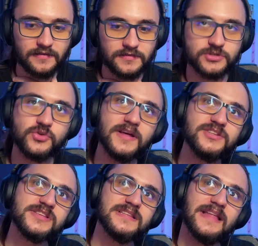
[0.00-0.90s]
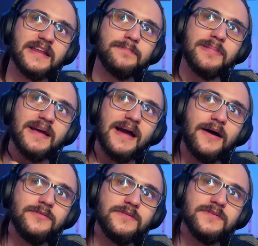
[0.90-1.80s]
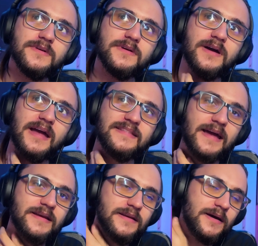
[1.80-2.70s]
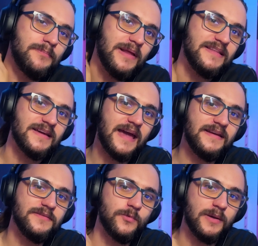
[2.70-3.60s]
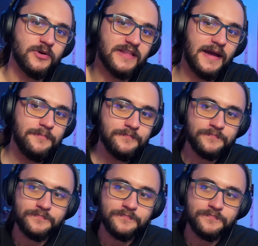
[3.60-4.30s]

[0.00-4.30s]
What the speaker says: Should I just let it play out and then play it again one more time?